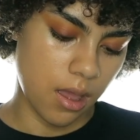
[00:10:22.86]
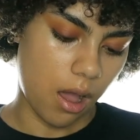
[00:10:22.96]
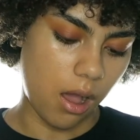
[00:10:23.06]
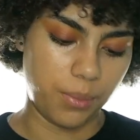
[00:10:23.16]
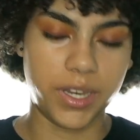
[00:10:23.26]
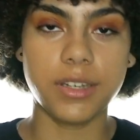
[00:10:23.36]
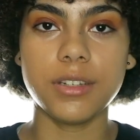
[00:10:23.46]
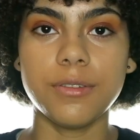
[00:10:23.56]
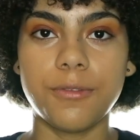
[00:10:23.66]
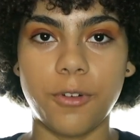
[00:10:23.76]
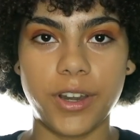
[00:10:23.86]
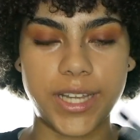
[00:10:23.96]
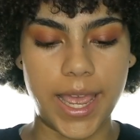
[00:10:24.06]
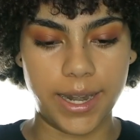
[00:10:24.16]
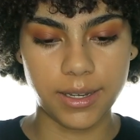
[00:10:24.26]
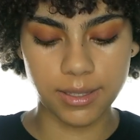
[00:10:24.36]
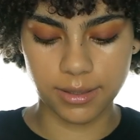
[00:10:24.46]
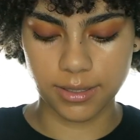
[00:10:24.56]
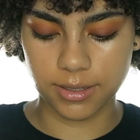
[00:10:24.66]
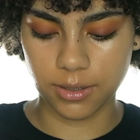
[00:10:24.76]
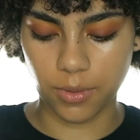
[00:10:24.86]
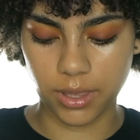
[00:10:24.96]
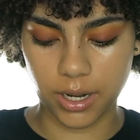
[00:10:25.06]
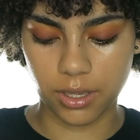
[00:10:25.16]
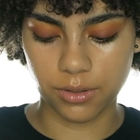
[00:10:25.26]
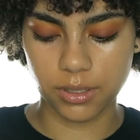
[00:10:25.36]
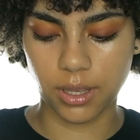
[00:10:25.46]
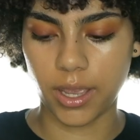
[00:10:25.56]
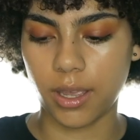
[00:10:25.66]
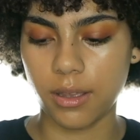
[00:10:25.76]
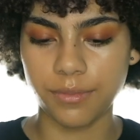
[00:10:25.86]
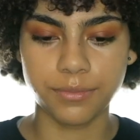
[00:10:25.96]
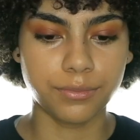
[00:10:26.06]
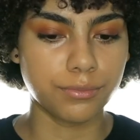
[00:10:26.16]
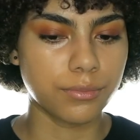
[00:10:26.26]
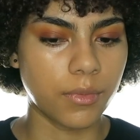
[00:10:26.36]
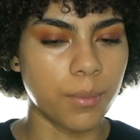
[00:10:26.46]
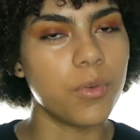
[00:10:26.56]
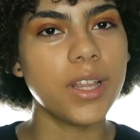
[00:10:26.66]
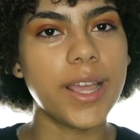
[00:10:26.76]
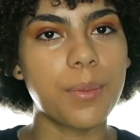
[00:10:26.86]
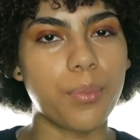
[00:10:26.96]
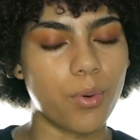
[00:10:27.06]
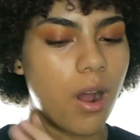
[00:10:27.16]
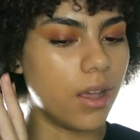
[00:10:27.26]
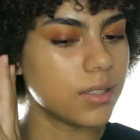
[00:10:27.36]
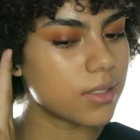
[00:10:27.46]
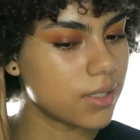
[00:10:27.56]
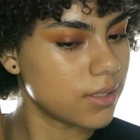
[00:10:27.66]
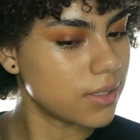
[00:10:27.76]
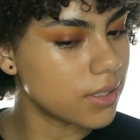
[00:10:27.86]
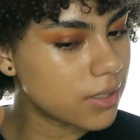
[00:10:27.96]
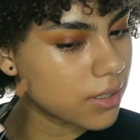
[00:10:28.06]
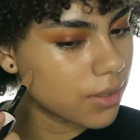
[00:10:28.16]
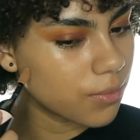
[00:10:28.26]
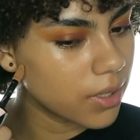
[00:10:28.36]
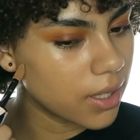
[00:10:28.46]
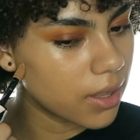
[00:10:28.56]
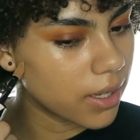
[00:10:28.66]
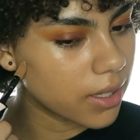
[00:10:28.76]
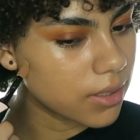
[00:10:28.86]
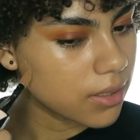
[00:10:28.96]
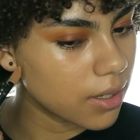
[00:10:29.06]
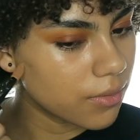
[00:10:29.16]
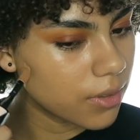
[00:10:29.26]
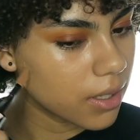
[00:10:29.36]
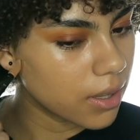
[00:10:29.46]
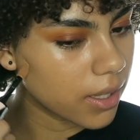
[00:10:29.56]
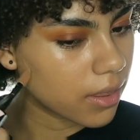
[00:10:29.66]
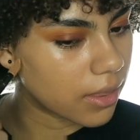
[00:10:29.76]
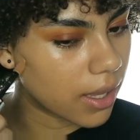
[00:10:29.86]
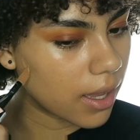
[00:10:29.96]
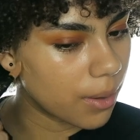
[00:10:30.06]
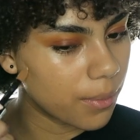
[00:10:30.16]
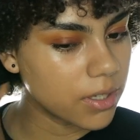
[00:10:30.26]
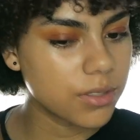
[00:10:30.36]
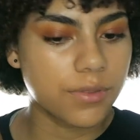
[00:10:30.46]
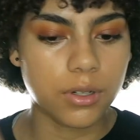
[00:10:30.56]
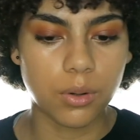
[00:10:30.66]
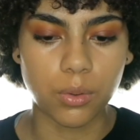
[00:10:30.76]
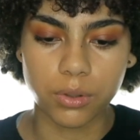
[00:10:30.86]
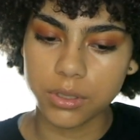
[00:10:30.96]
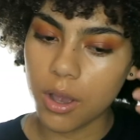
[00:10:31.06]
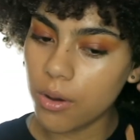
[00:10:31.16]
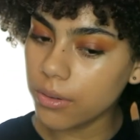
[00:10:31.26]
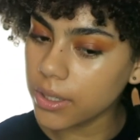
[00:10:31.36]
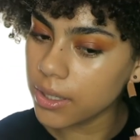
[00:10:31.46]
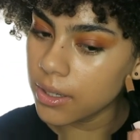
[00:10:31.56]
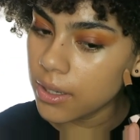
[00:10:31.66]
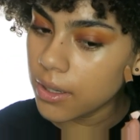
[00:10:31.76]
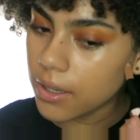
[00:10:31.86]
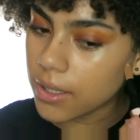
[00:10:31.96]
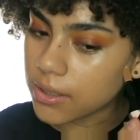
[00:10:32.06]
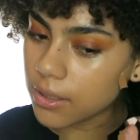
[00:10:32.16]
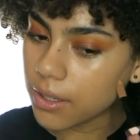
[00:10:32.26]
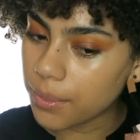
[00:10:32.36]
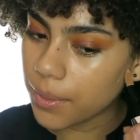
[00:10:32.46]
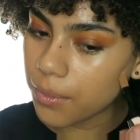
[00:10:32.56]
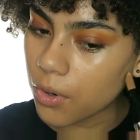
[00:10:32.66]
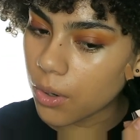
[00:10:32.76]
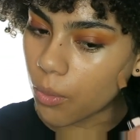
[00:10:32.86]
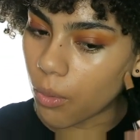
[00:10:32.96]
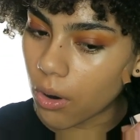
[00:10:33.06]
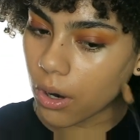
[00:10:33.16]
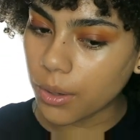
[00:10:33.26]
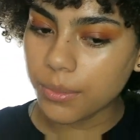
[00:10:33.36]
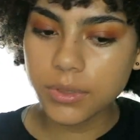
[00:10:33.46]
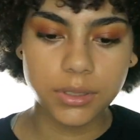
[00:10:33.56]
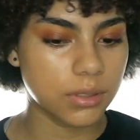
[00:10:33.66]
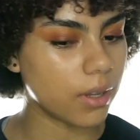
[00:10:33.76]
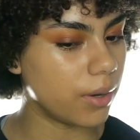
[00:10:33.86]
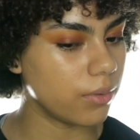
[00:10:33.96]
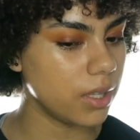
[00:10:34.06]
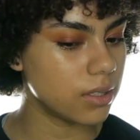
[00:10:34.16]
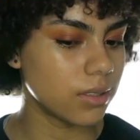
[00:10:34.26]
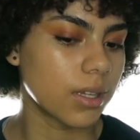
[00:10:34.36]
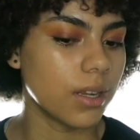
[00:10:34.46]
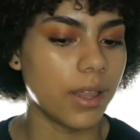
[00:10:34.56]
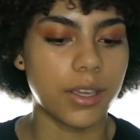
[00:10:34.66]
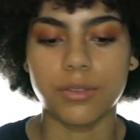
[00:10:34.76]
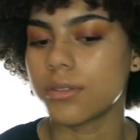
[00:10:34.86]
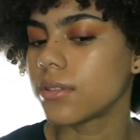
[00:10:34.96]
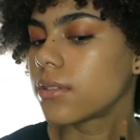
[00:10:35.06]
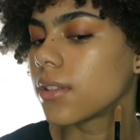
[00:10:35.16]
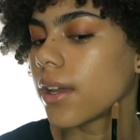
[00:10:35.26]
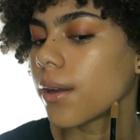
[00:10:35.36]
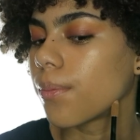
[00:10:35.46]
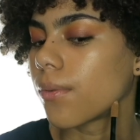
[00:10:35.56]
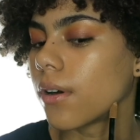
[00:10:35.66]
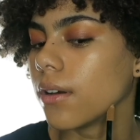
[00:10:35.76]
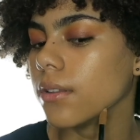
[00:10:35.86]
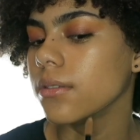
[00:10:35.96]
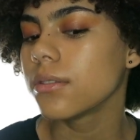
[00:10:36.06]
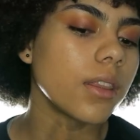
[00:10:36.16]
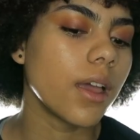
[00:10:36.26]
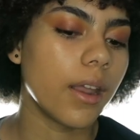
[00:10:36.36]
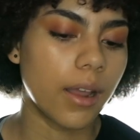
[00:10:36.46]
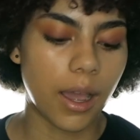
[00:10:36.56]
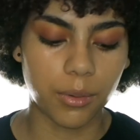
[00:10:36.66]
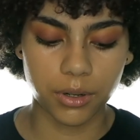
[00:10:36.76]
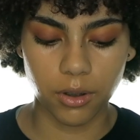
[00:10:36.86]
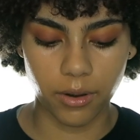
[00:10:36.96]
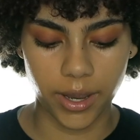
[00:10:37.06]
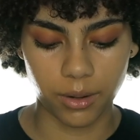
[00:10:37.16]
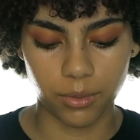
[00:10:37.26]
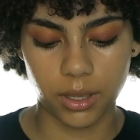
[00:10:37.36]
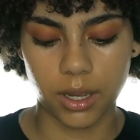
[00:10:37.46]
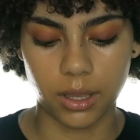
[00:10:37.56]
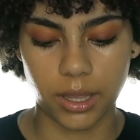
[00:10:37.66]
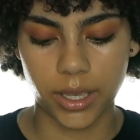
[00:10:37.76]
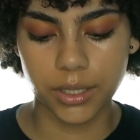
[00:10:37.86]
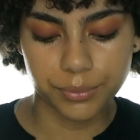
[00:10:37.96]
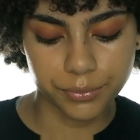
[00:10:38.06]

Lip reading: Almond 410. This is the one that I use to like more like bronze, because this doesn't really like, it's not really like that much of a cool tone. It's a little bit more warm, so I really just kind of like use this to like bronze, and then I would go in with kind of like,